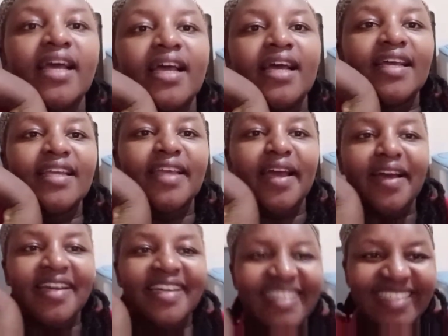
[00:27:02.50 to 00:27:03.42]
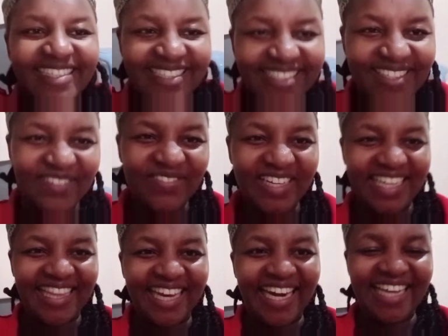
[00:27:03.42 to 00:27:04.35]
Yeah, don't mind
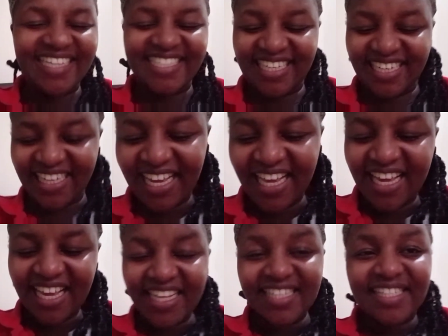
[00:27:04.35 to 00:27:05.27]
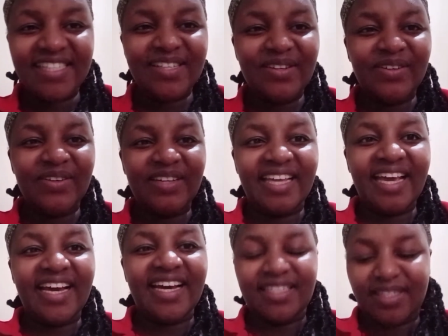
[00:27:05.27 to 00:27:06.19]
the lighting. So
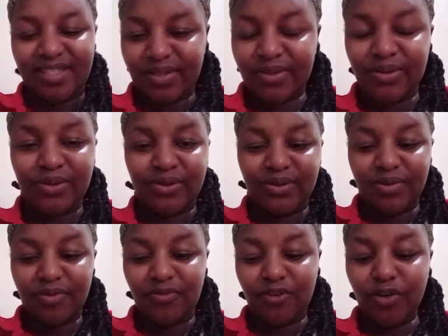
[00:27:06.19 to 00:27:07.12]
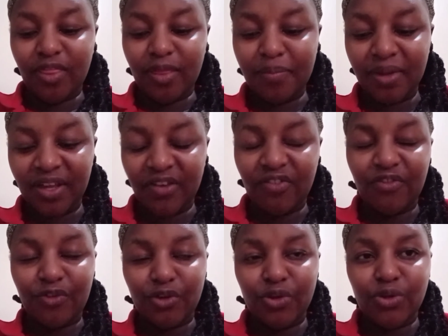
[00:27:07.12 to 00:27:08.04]
yeah, so for the beef,
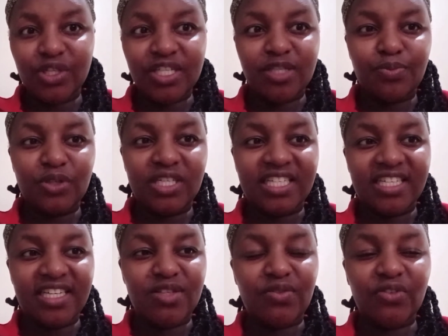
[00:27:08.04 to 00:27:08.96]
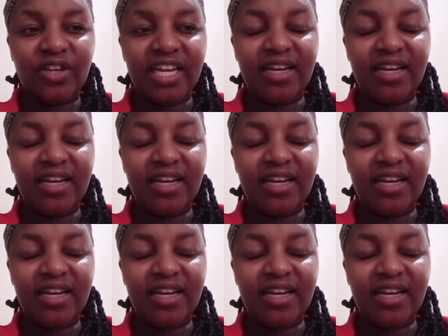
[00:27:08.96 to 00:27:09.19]
you just put it in a sufuria.